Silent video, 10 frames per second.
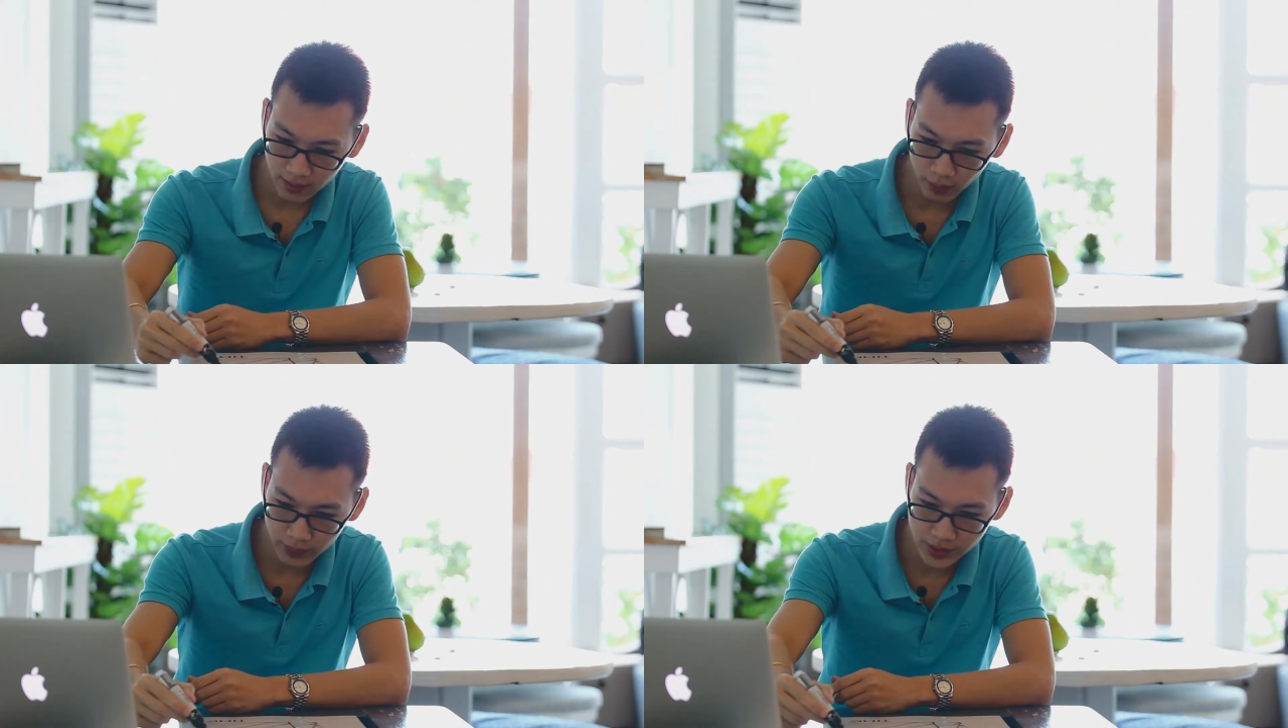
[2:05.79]

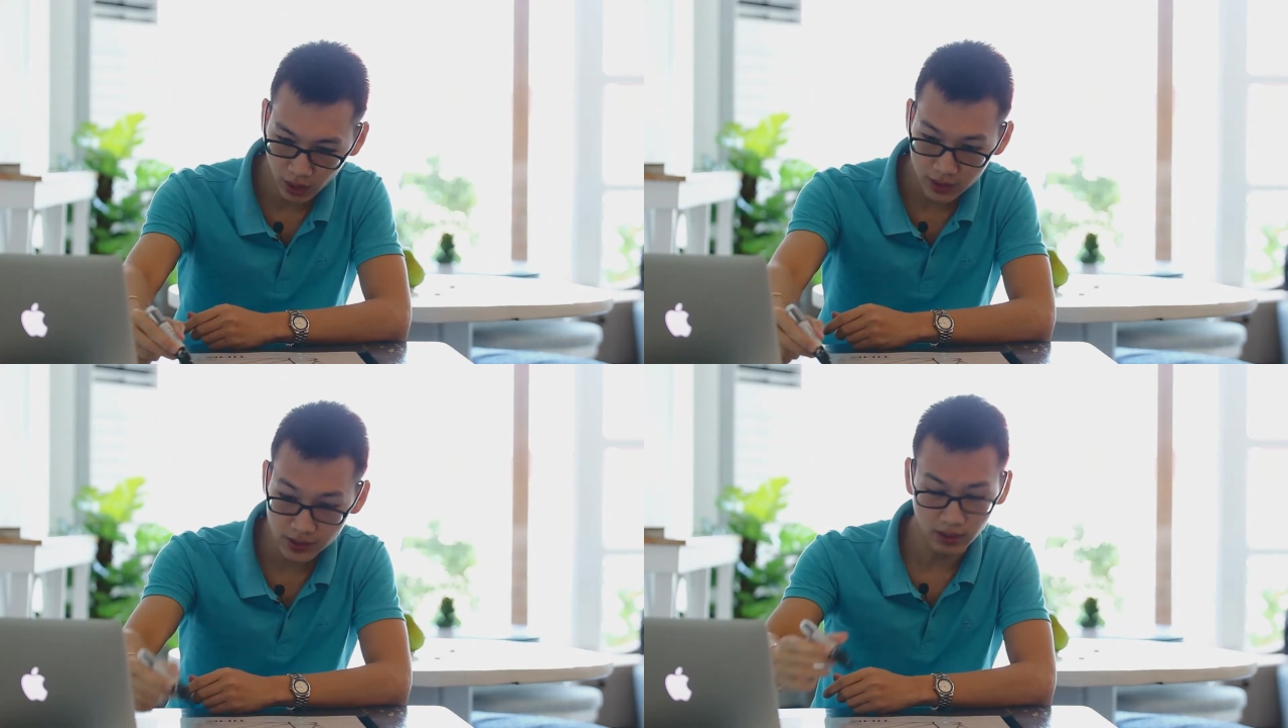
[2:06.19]
the
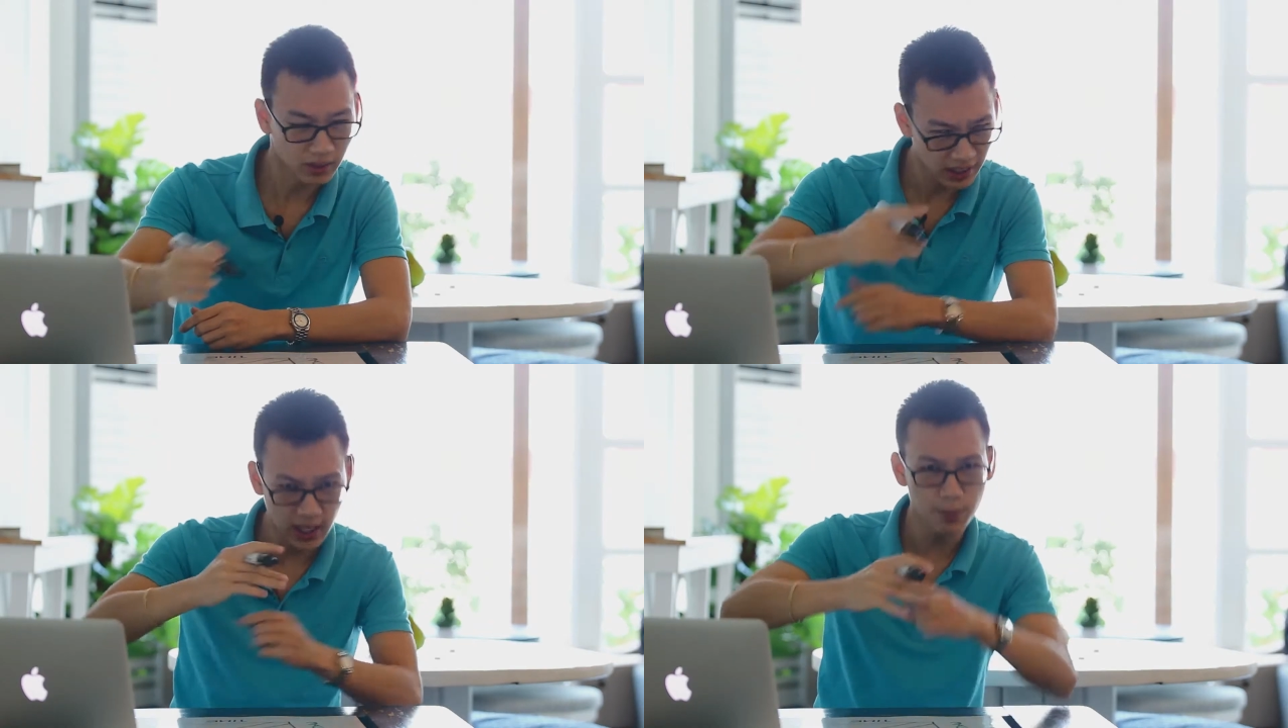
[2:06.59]
results
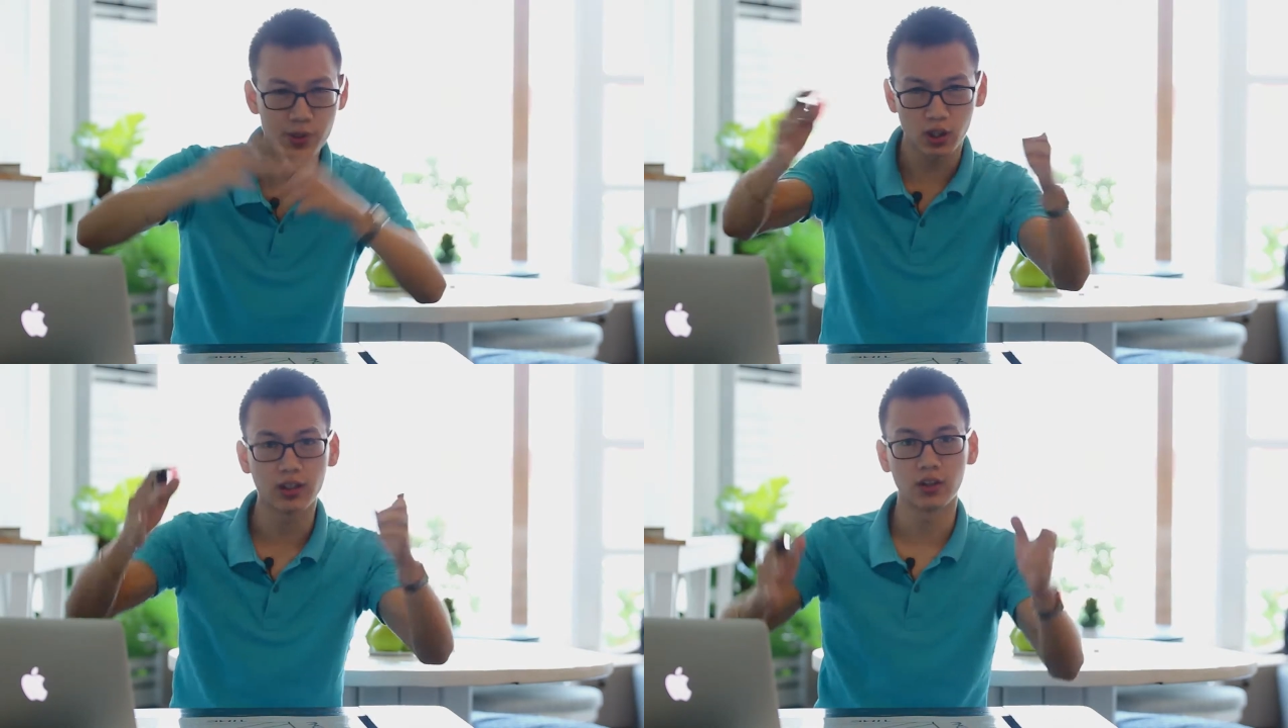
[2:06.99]

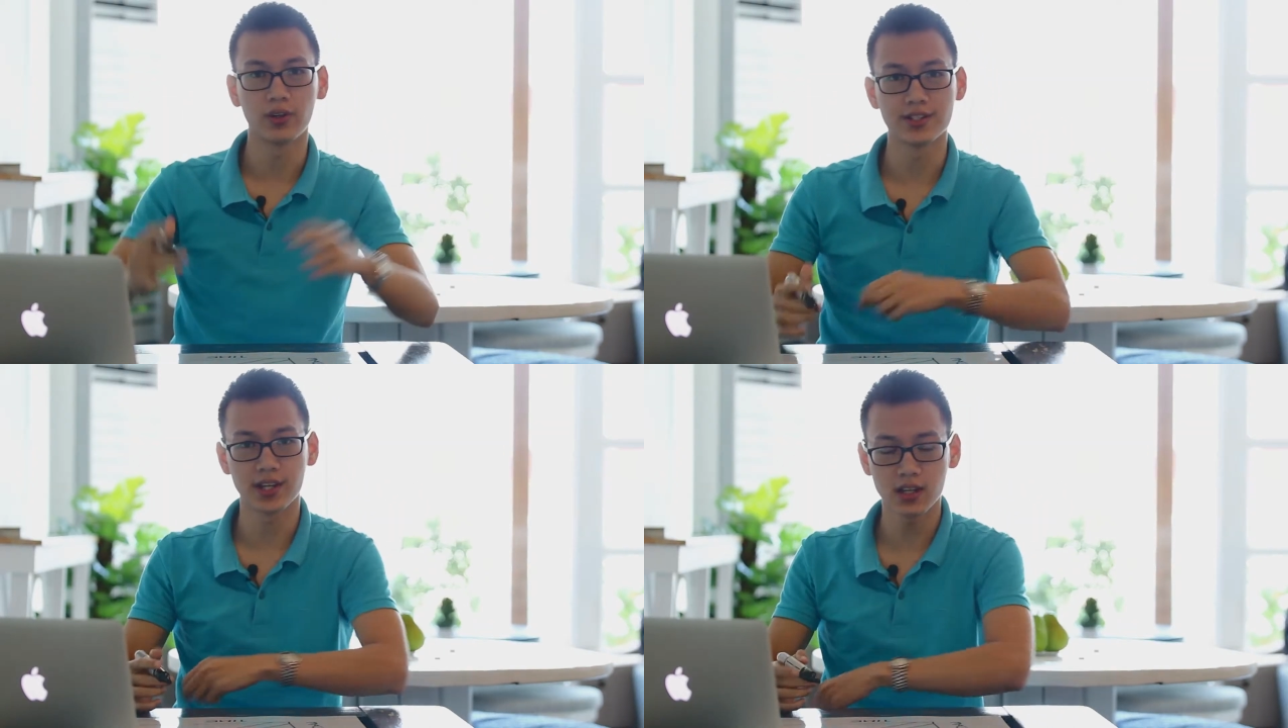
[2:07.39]
keeps on
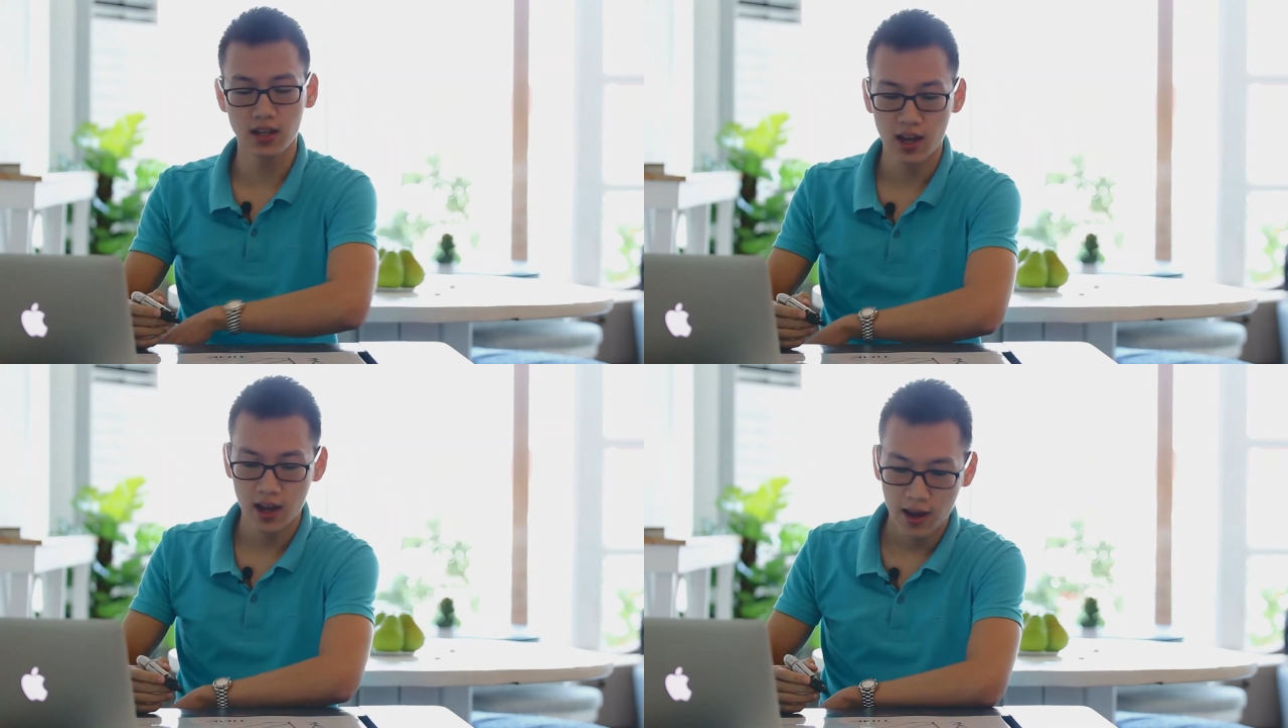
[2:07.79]
increasing,
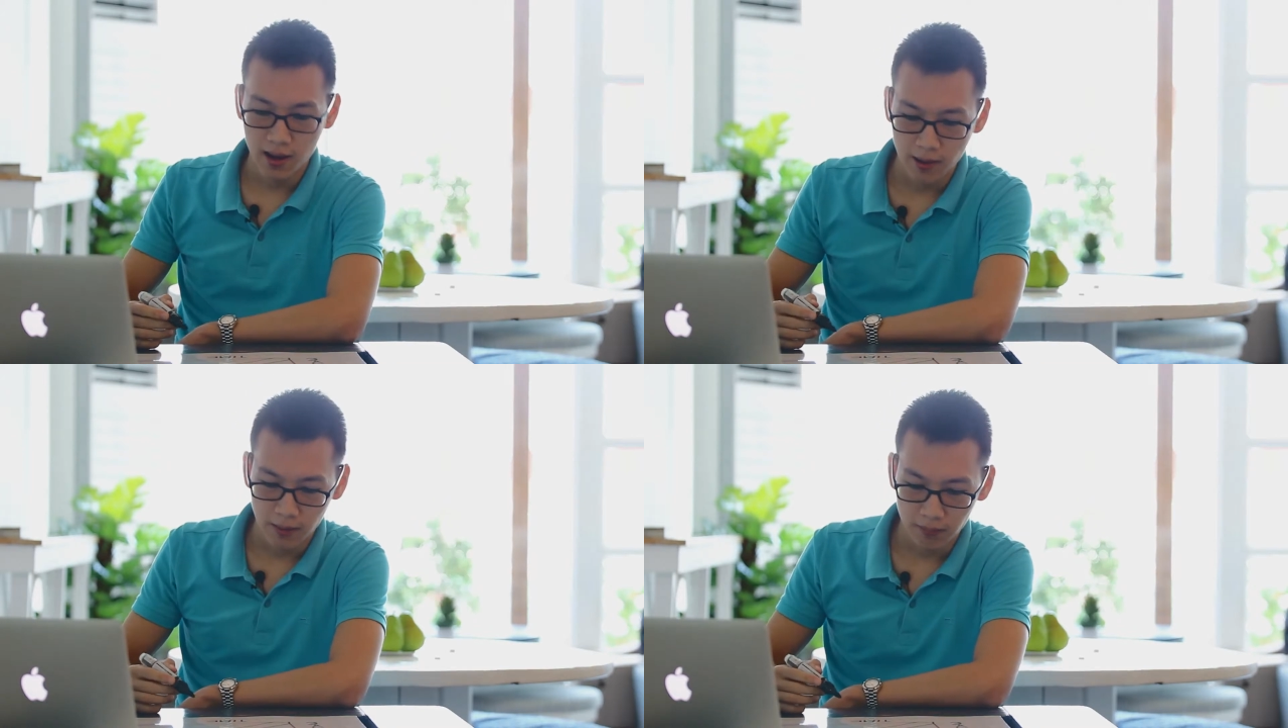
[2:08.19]

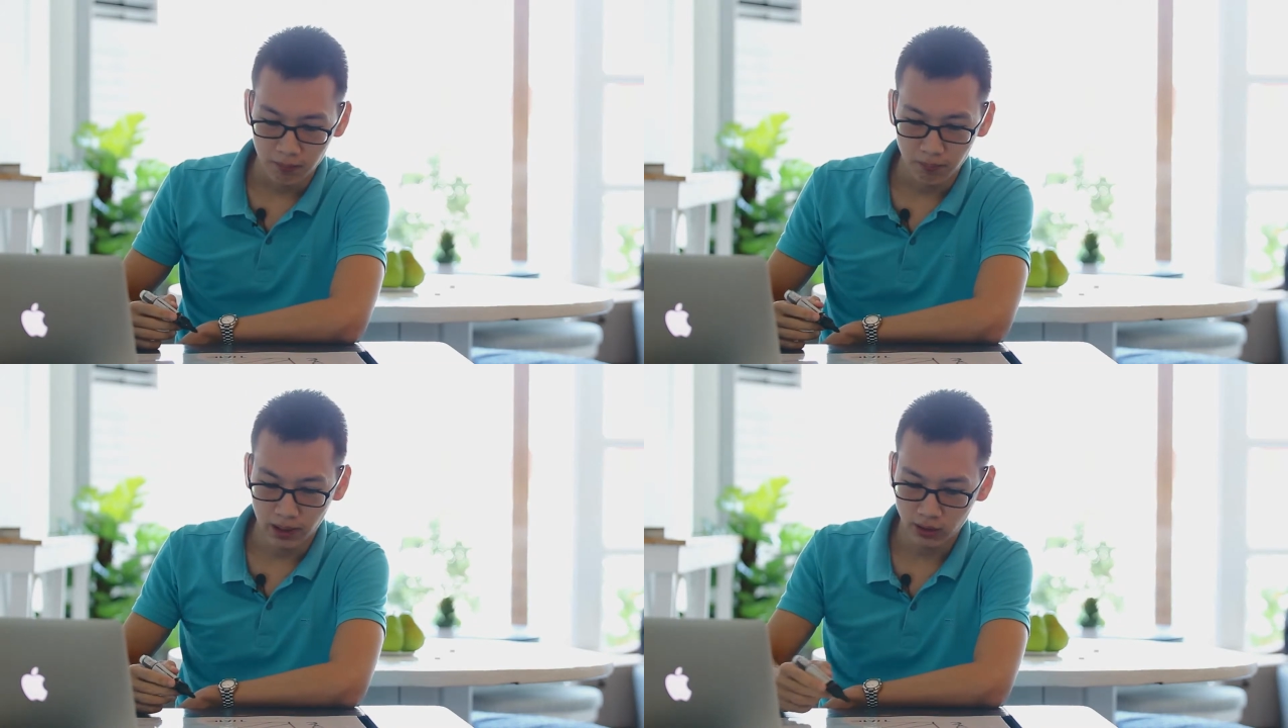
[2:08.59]

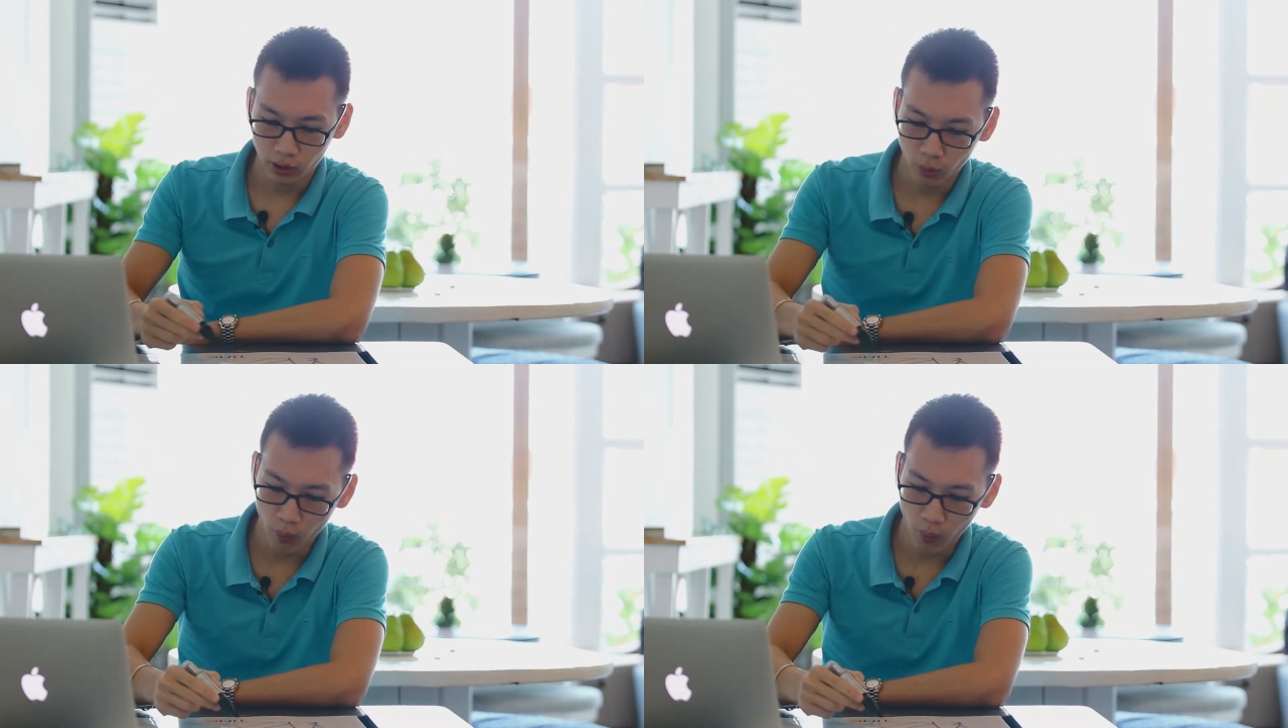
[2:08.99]
but your